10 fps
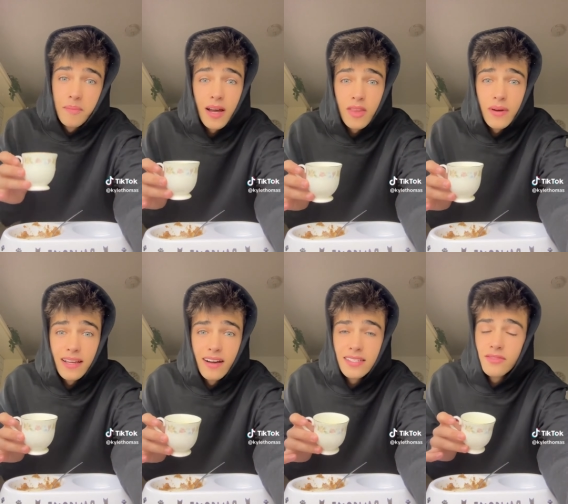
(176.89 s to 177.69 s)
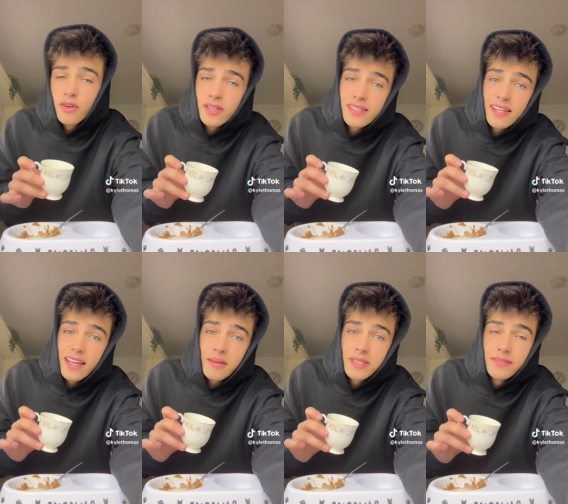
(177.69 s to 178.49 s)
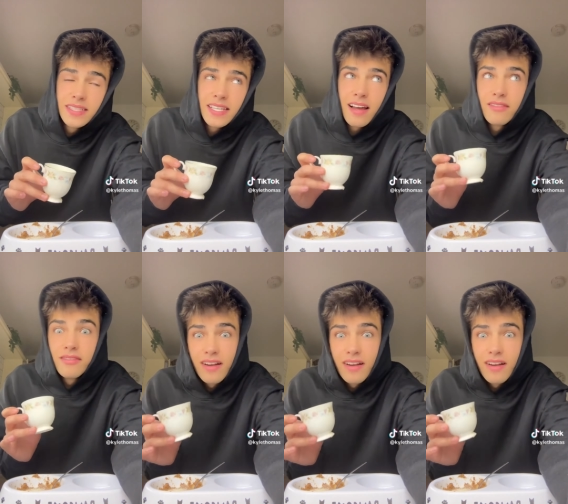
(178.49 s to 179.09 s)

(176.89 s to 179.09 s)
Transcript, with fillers: By the way guys, foxes in captivity have a